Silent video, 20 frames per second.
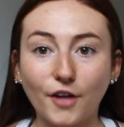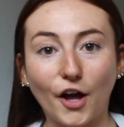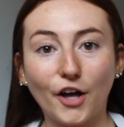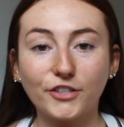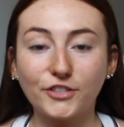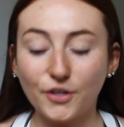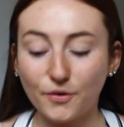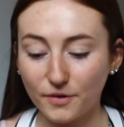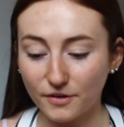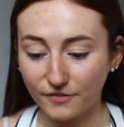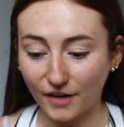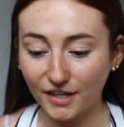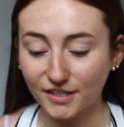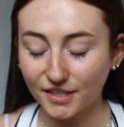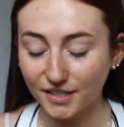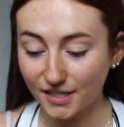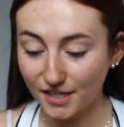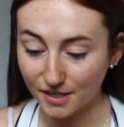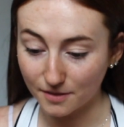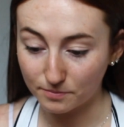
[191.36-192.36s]
Also, if
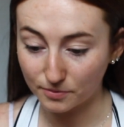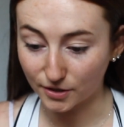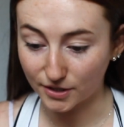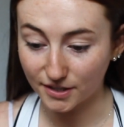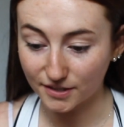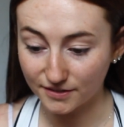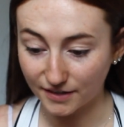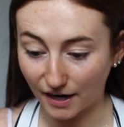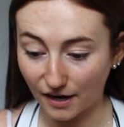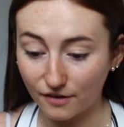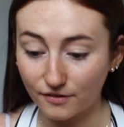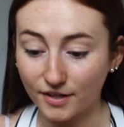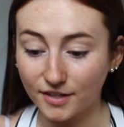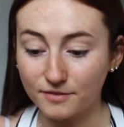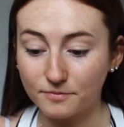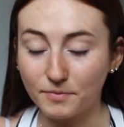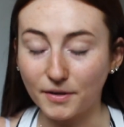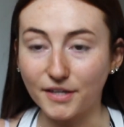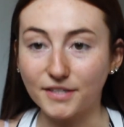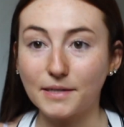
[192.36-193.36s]
I keep looking down,
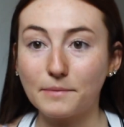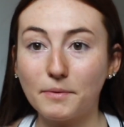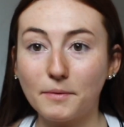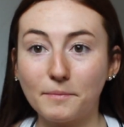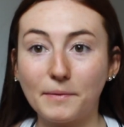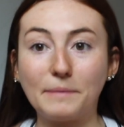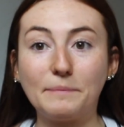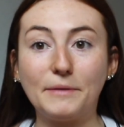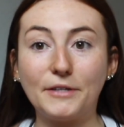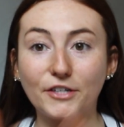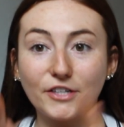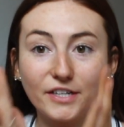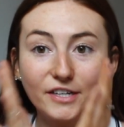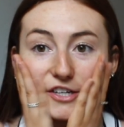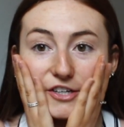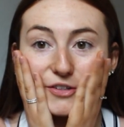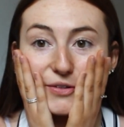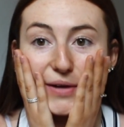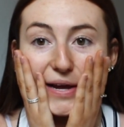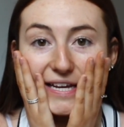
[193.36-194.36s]
it's because I put my mirror
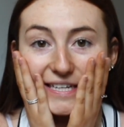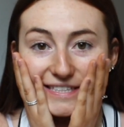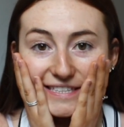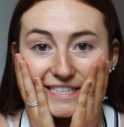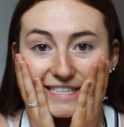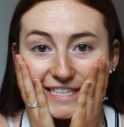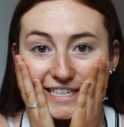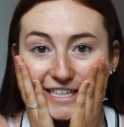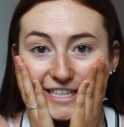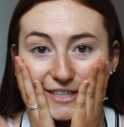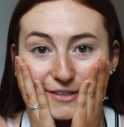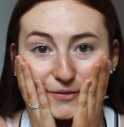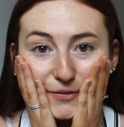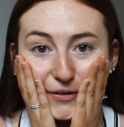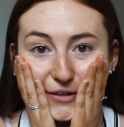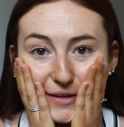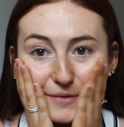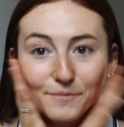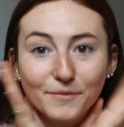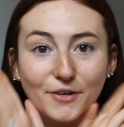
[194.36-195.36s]
here so I can see
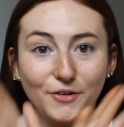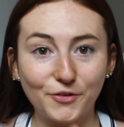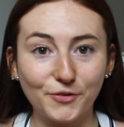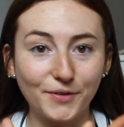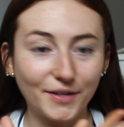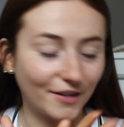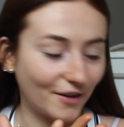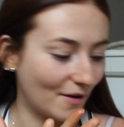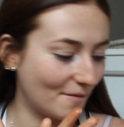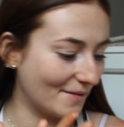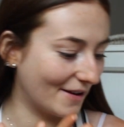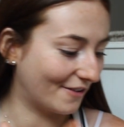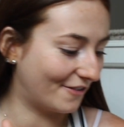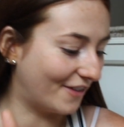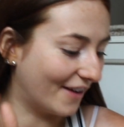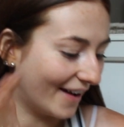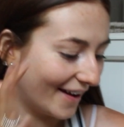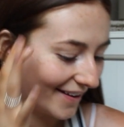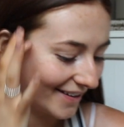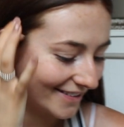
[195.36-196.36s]
what I'm doing on my
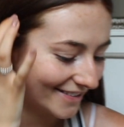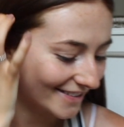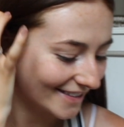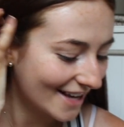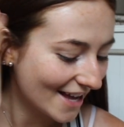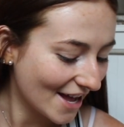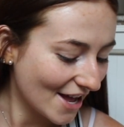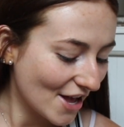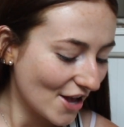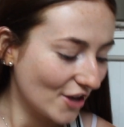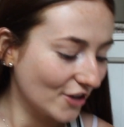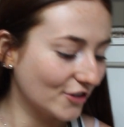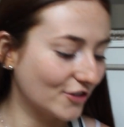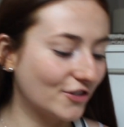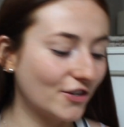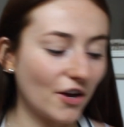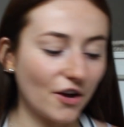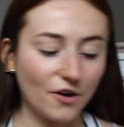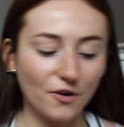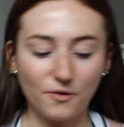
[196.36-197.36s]
face.
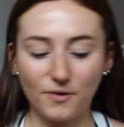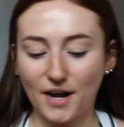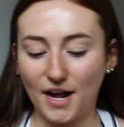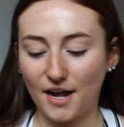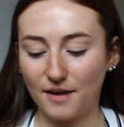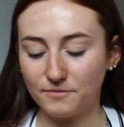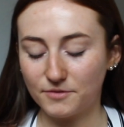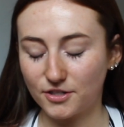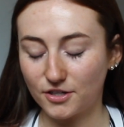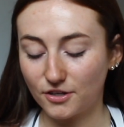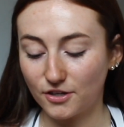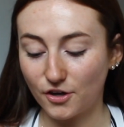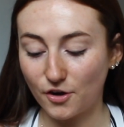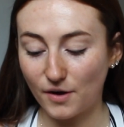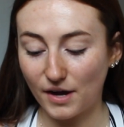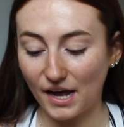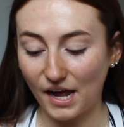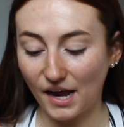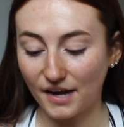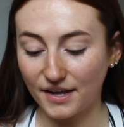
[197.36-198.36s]
So I'm just gonna go
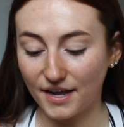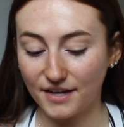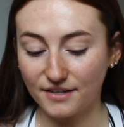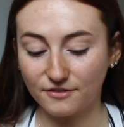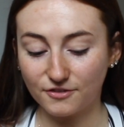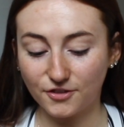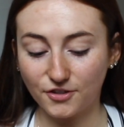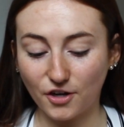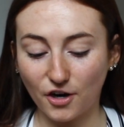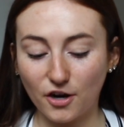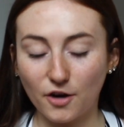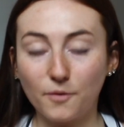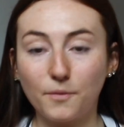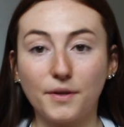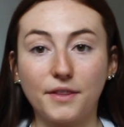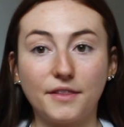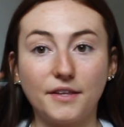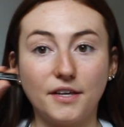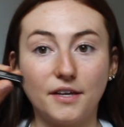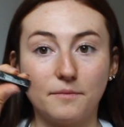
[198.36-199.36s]
ahead and start
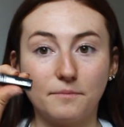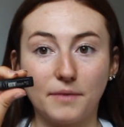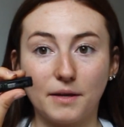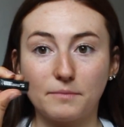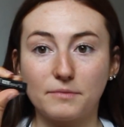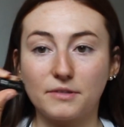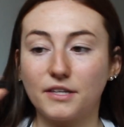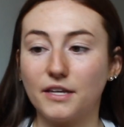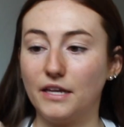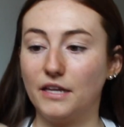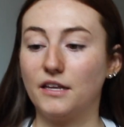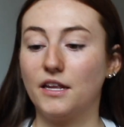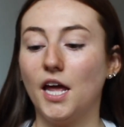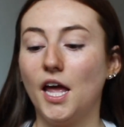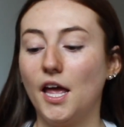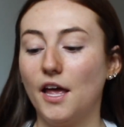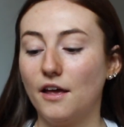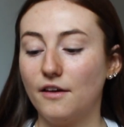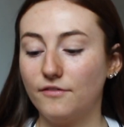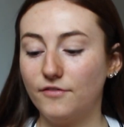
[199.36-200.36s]
with the Maybelline
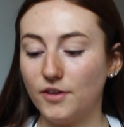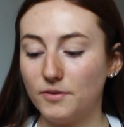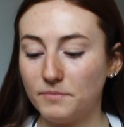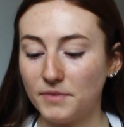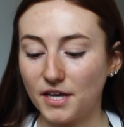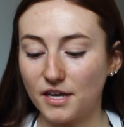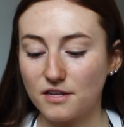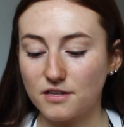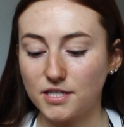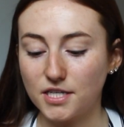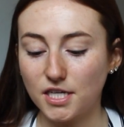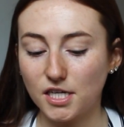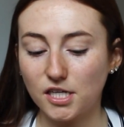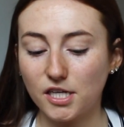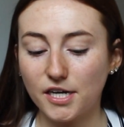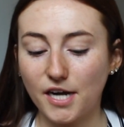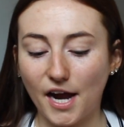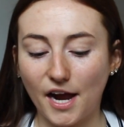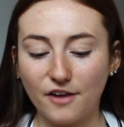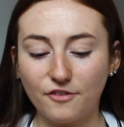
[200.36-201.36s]
Fit Me
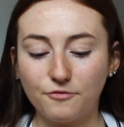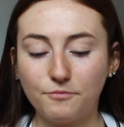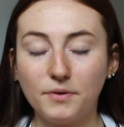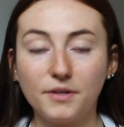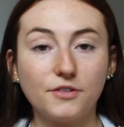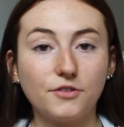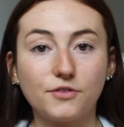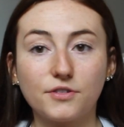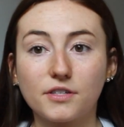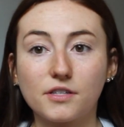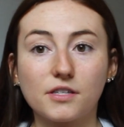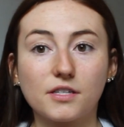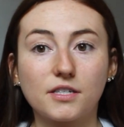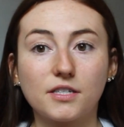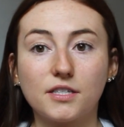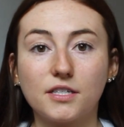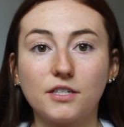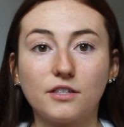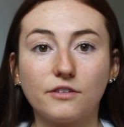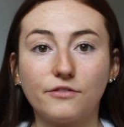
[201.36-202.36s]
concealer. I've been using this
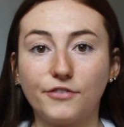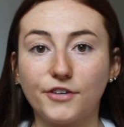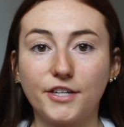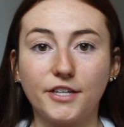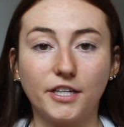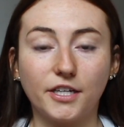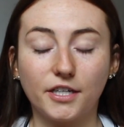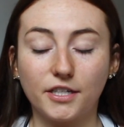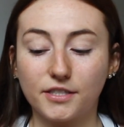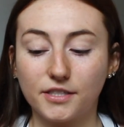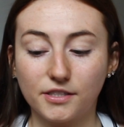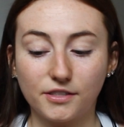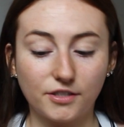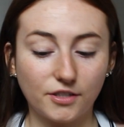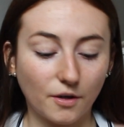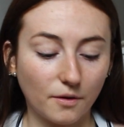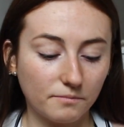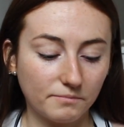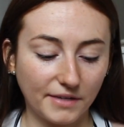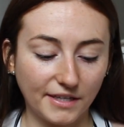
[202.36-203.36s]
concealer for years. It's
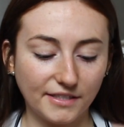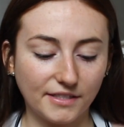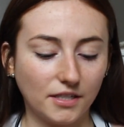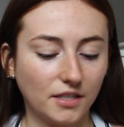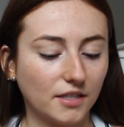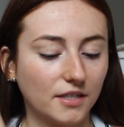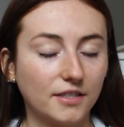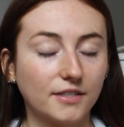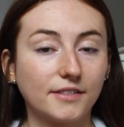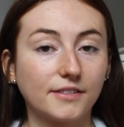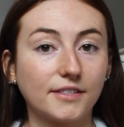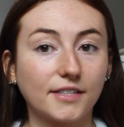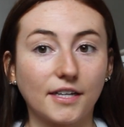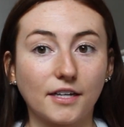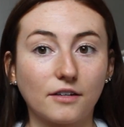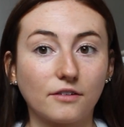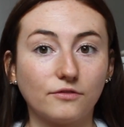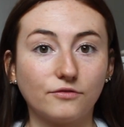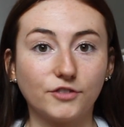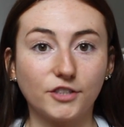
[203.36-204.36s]
so amazing, and it's
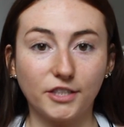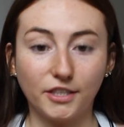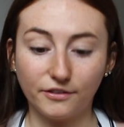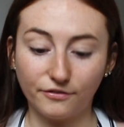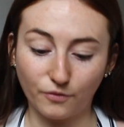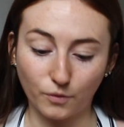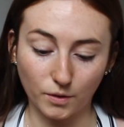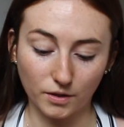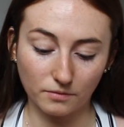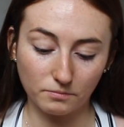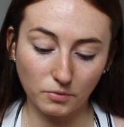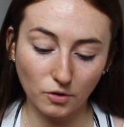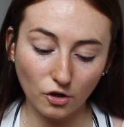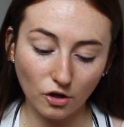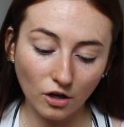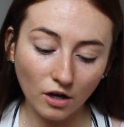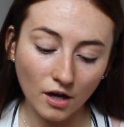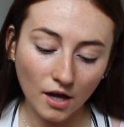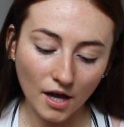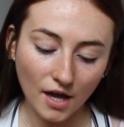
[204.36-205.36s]
really
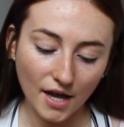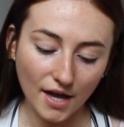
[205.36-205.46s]
affordable.